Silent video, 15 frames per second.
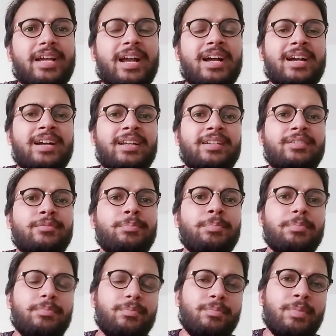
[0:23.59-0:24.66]
and
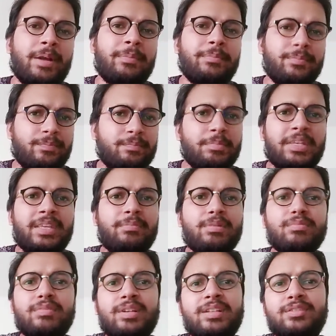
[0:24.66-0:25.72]
by many
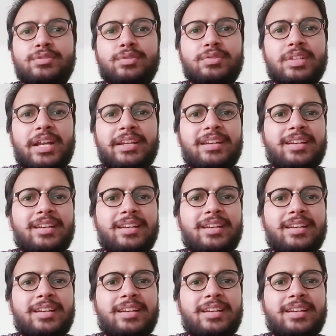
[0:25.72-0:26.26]
people in society.